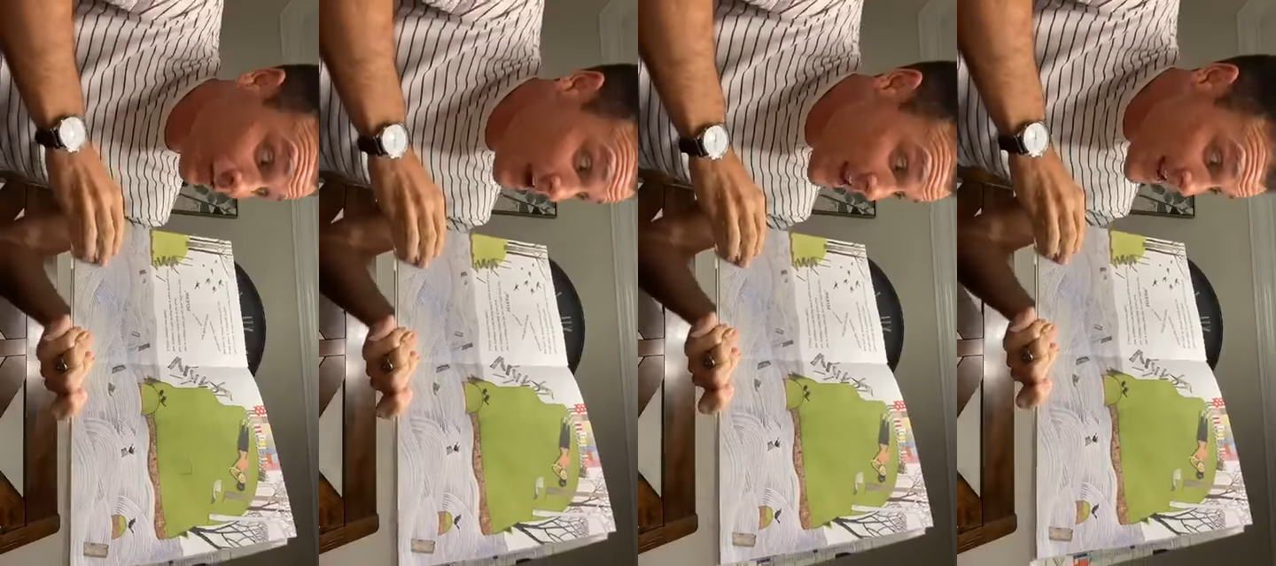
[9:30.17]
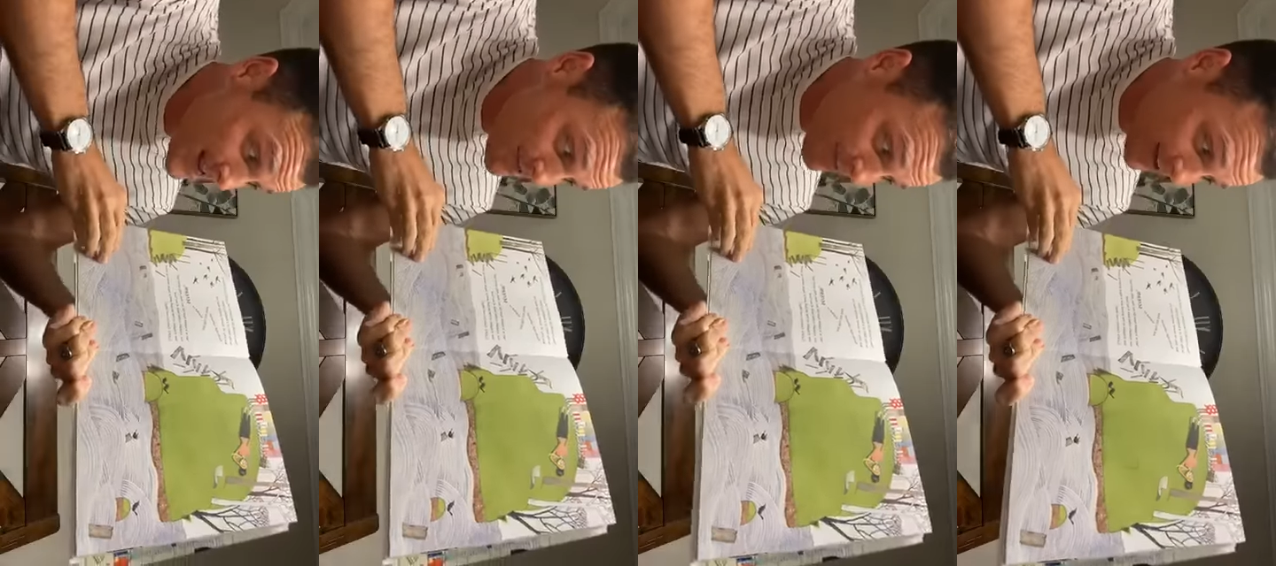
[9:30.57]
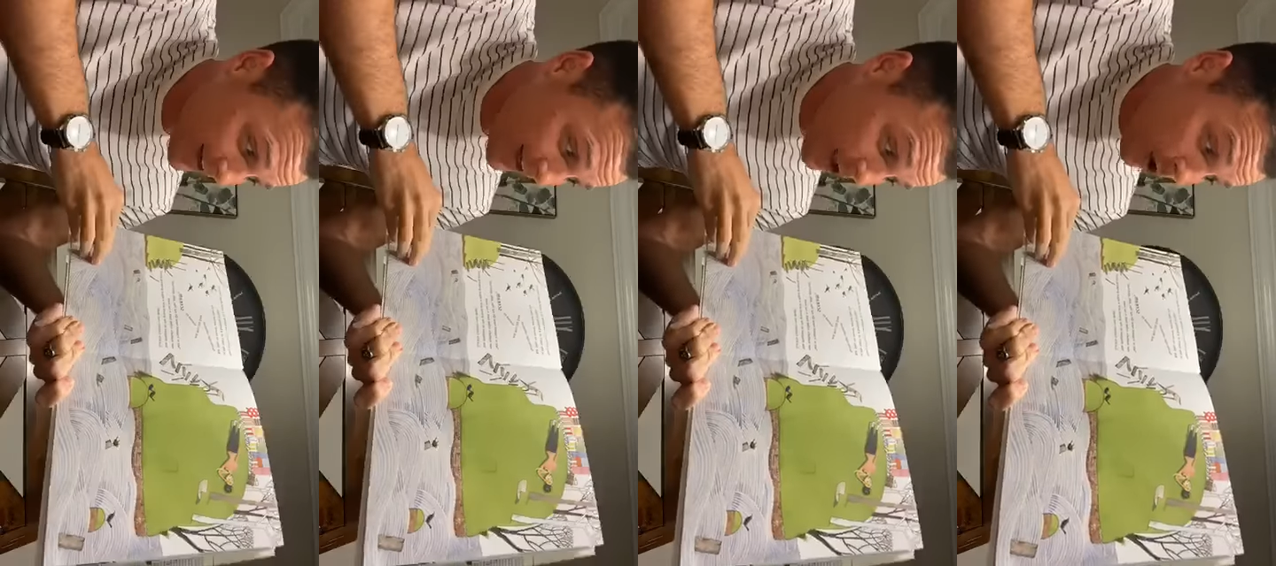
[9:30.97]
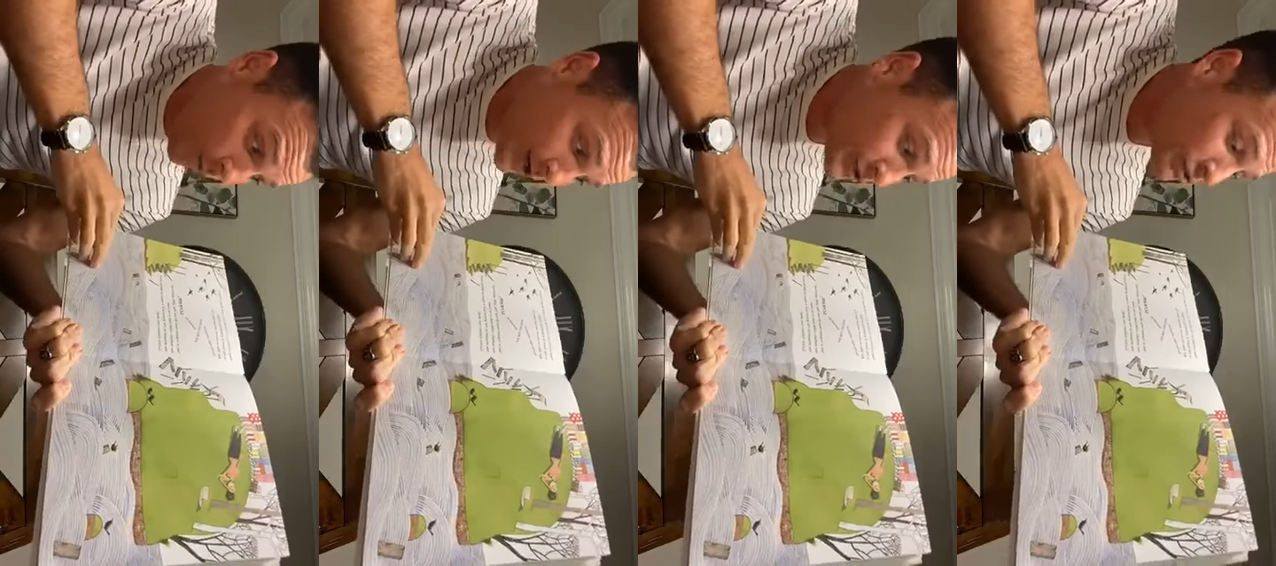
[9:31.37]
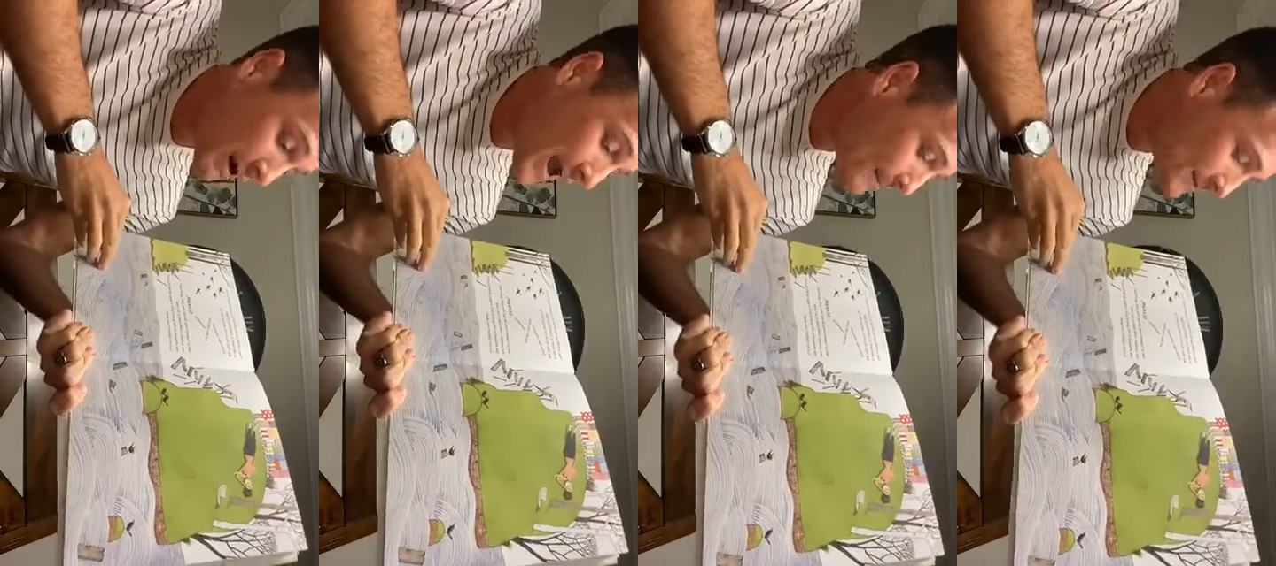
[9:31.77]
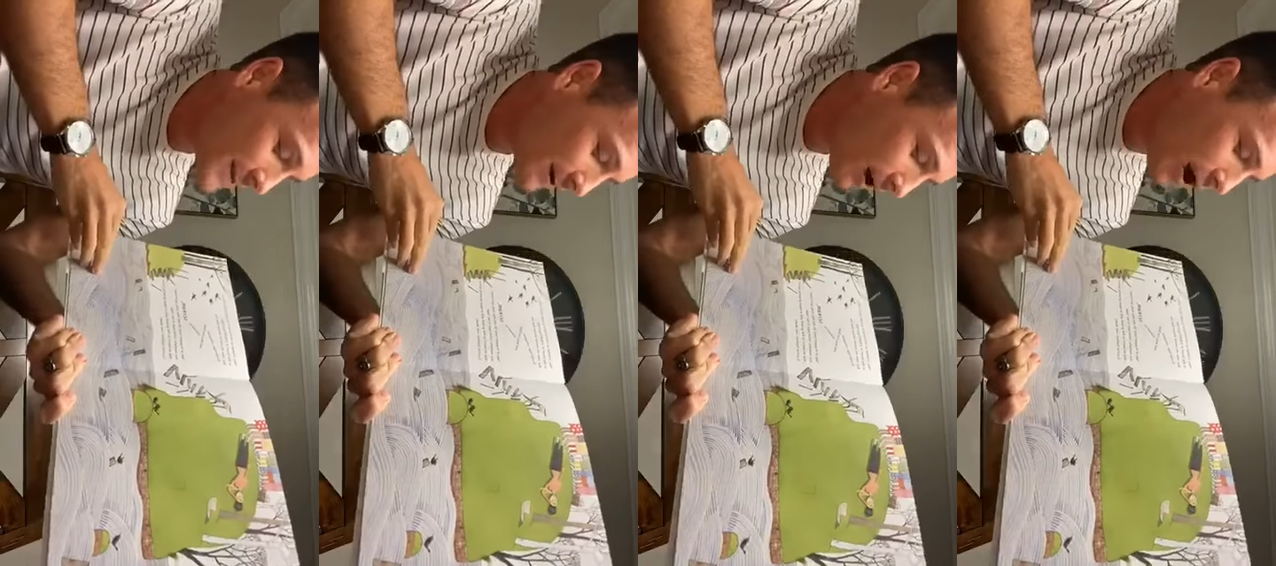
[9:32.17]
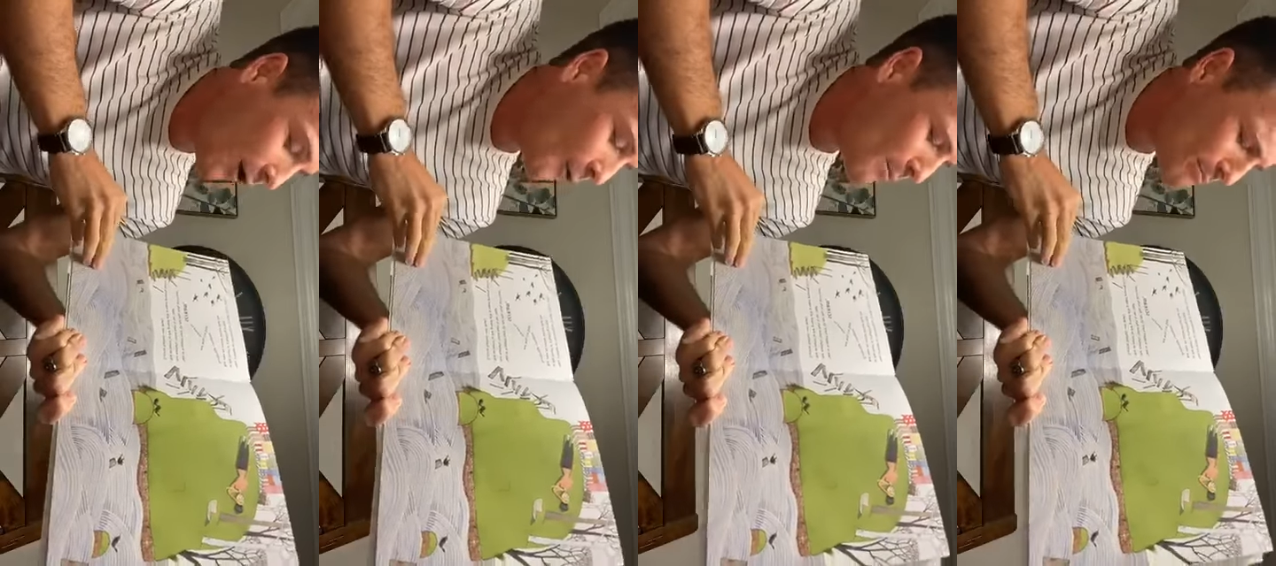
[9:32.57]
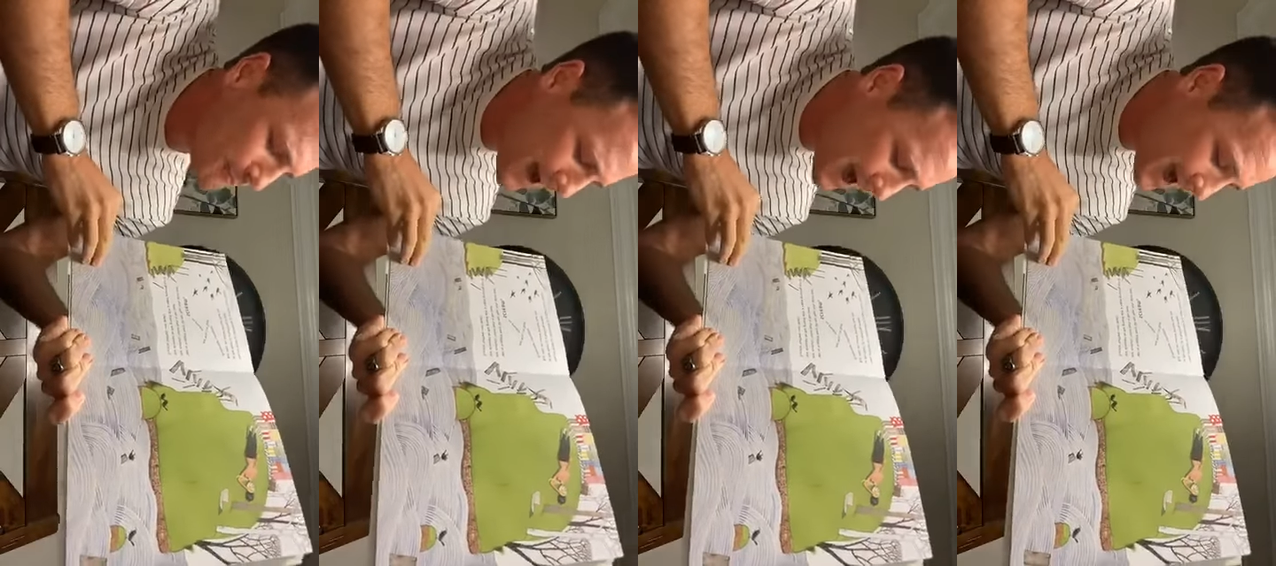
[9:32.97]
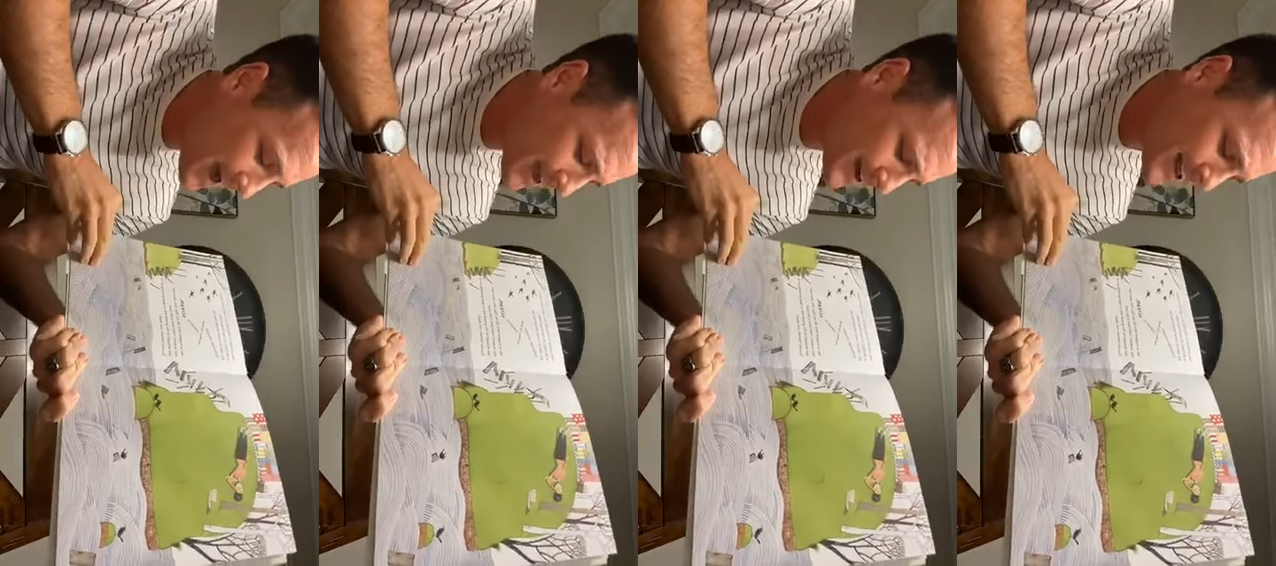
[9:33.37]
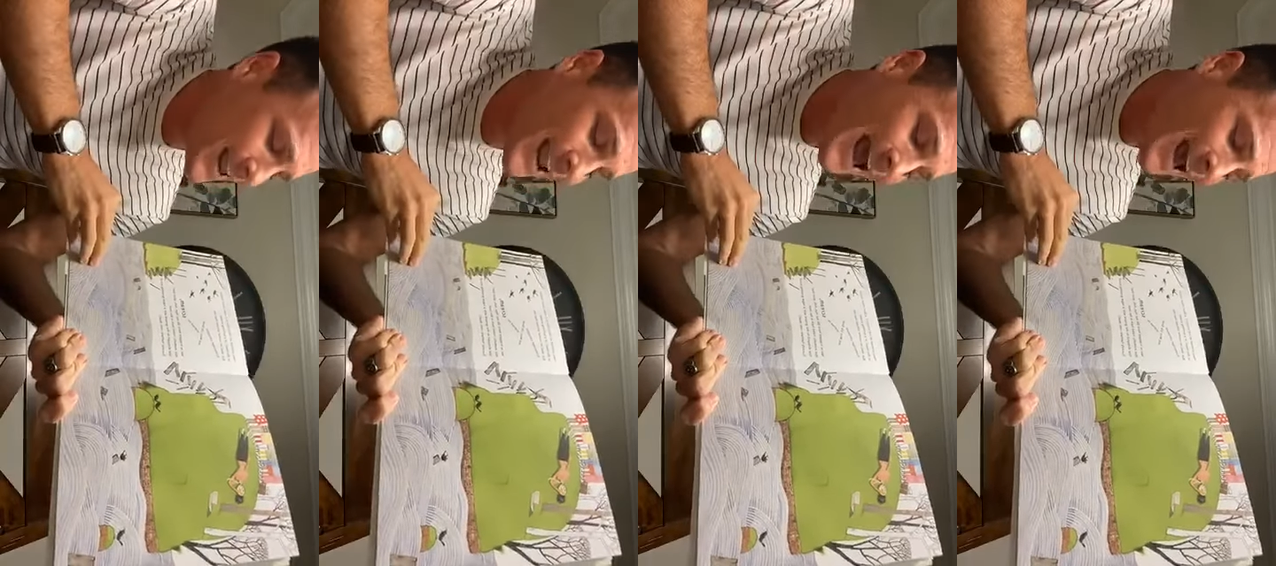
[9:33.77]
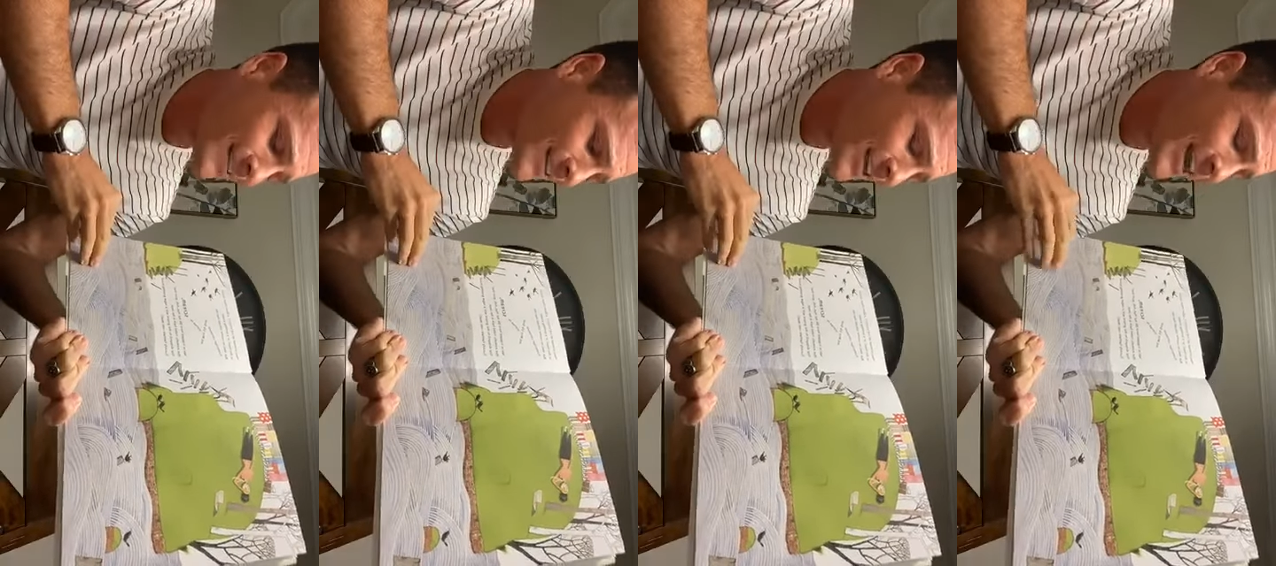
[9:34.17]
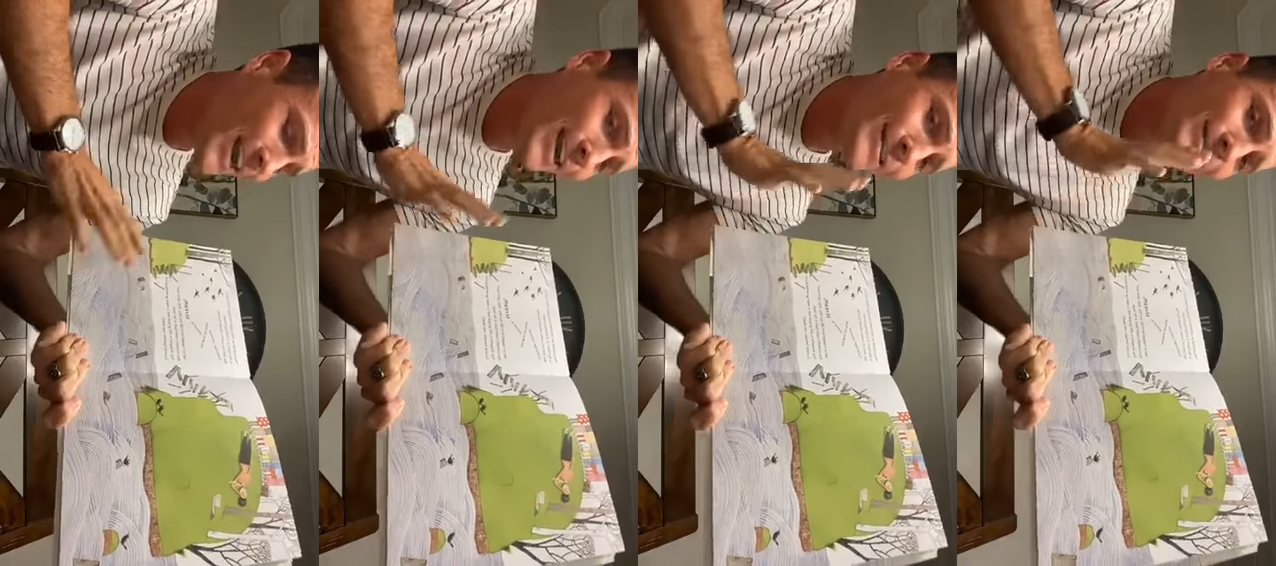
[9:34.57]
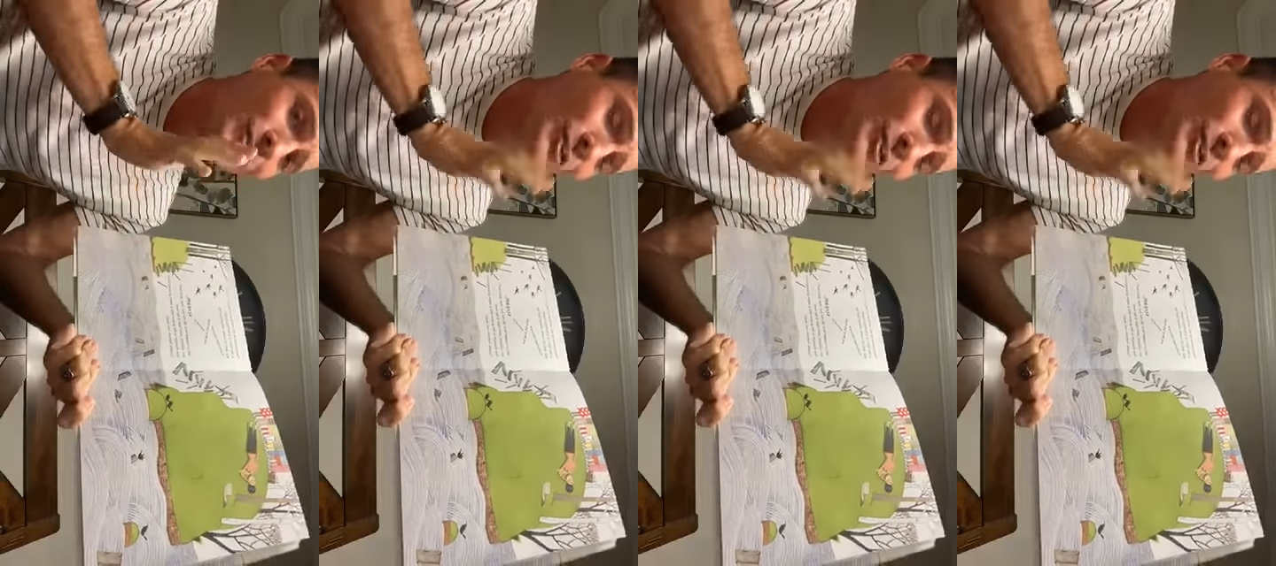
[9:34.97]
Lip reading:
Nobody's mouth can be seen.